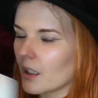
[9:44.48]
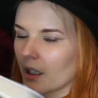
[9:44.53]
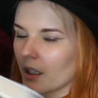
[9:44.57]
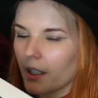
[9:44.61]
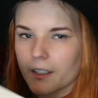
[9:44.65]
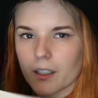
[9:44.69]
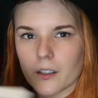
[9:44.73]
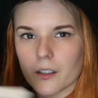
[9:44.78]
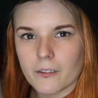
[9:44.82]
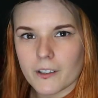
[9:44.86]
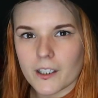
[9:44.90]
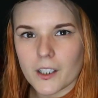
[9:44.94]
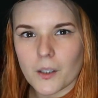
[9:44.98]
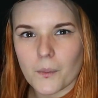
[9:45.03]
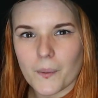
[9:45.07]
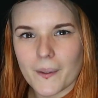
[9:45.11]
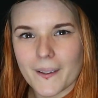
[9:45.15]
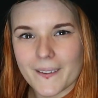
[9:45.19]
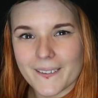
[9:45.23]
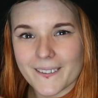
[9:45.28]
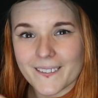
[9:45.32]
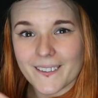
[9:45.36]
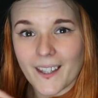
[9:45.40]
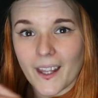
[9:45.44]
I don't really know what
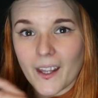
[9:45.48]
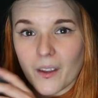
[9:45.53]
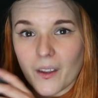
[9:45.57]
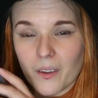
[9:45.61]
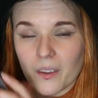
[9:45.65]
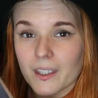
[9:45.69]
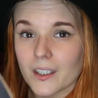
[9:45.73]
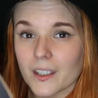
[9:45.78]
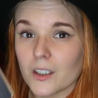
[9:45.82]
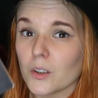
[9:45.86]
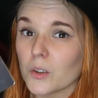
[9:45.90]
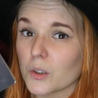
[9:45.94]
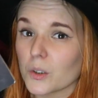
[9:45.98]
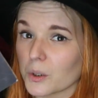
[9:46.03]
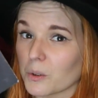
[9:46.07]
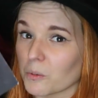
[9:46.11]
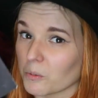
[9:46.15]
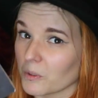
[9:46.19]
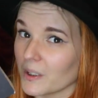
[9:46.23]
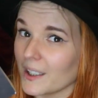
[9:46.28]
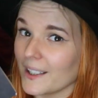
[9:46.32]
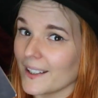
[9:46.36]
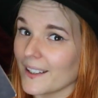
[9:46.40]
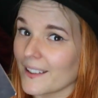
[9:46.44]
else to say other than you should
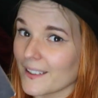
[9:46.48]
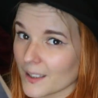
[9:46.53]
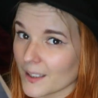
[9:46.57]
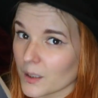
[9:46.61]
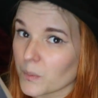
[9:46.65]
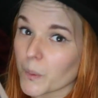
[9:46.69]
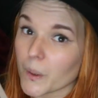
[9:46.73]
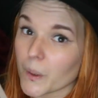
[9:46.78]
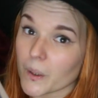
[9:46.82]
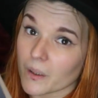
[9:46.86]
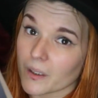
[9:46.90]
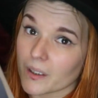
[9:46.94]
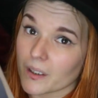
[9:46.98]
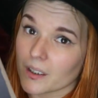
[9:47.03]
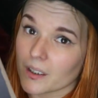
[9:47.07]
read this book.